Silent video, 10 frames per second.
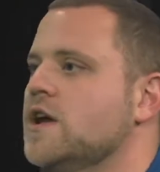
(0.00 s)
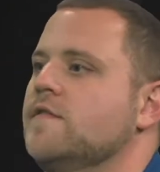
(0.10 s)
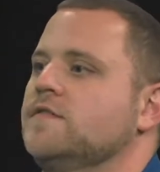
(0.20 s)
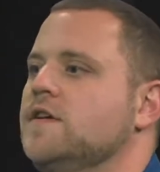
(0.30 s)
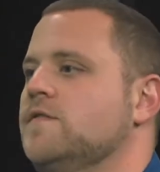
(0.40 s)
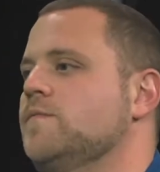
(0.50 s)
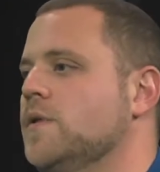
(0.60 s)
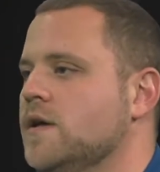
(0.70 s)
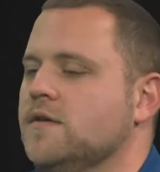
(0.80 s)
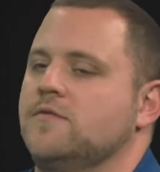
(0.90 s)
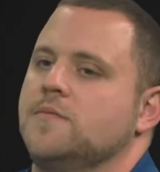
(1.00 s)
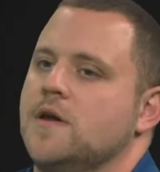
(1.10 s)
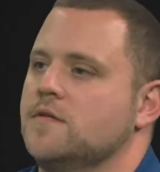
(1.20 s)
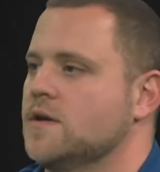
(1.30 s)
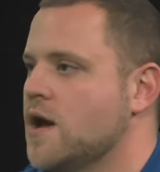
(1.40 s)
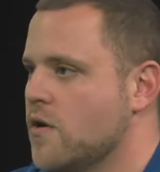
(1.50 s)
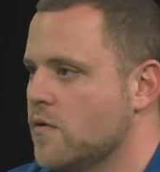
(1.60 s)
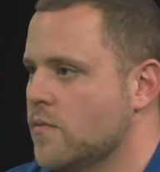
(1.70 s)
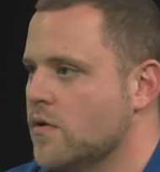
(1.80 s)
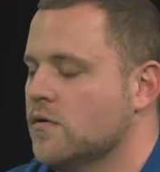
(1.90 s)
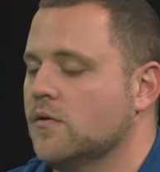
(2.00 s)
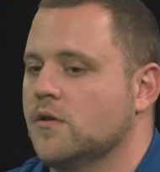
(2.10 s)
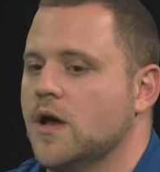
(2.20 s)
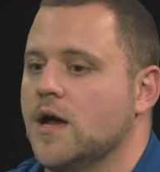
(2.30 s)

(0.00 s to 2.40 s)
have a safe place, be held accountable,